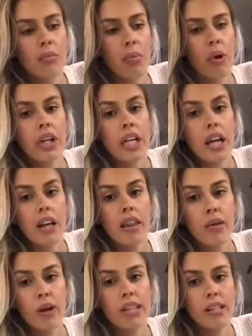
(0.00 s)
put in
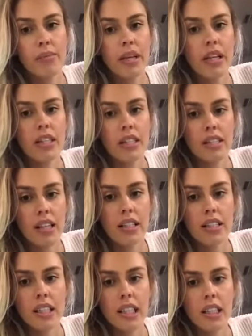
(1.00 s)
the recipe to
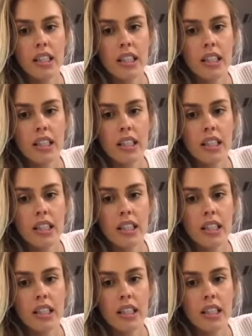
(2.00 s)
send it.